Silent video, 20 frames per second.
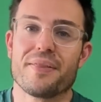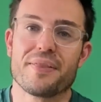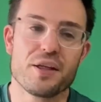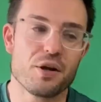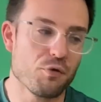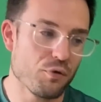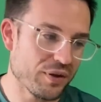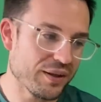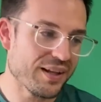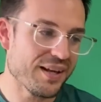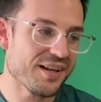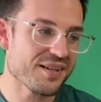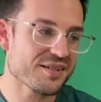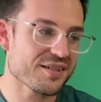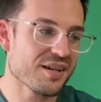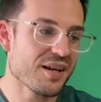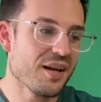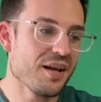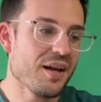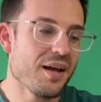There really
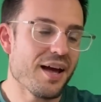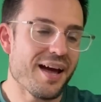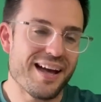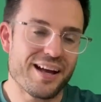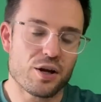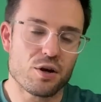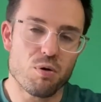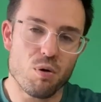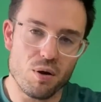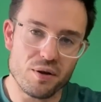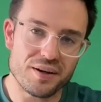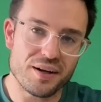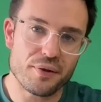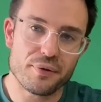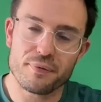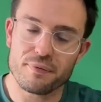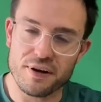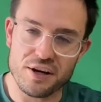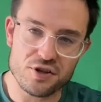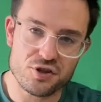is a quality
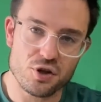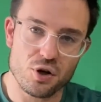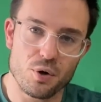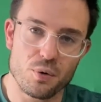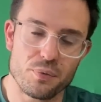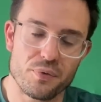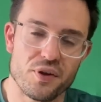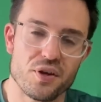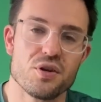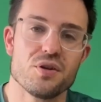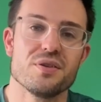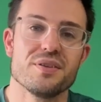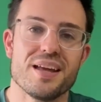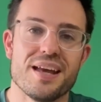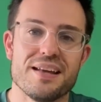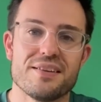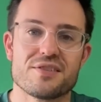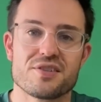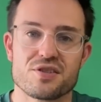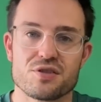threshold that you
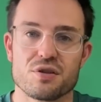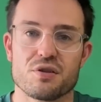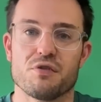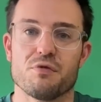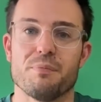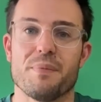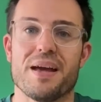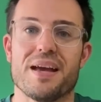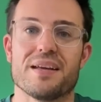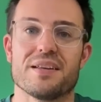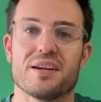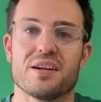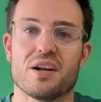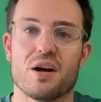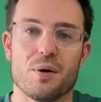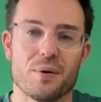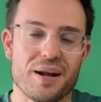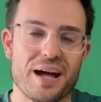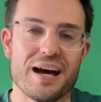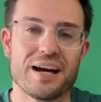need to sort of meet and
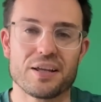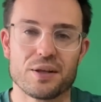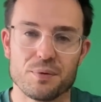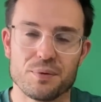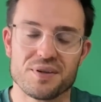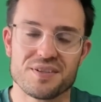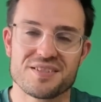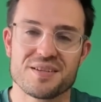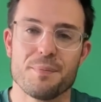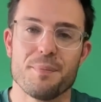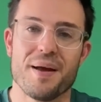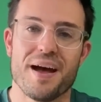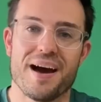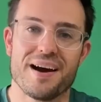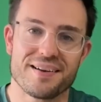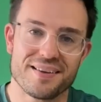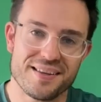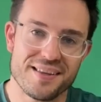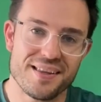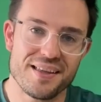I would argue it's
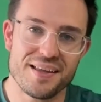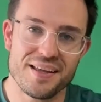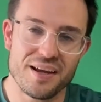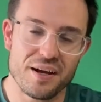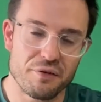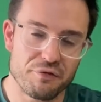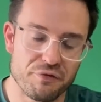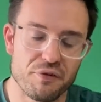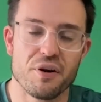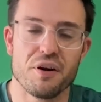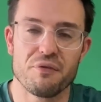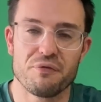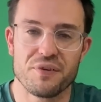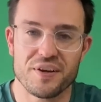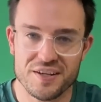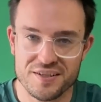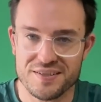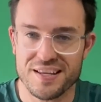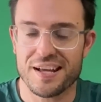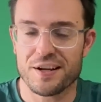about here for a
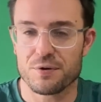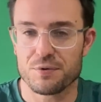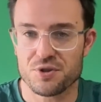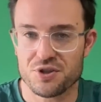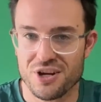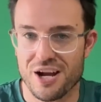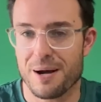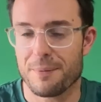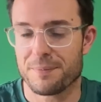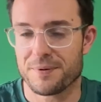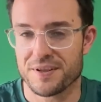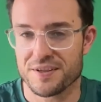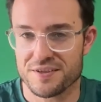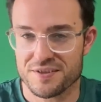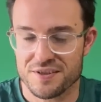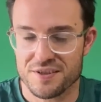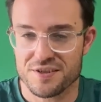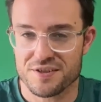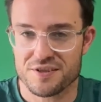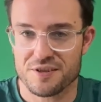fixed angle sharpening
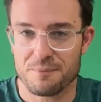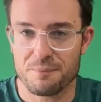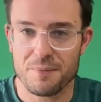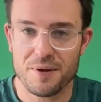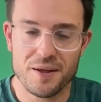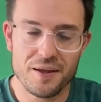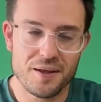system.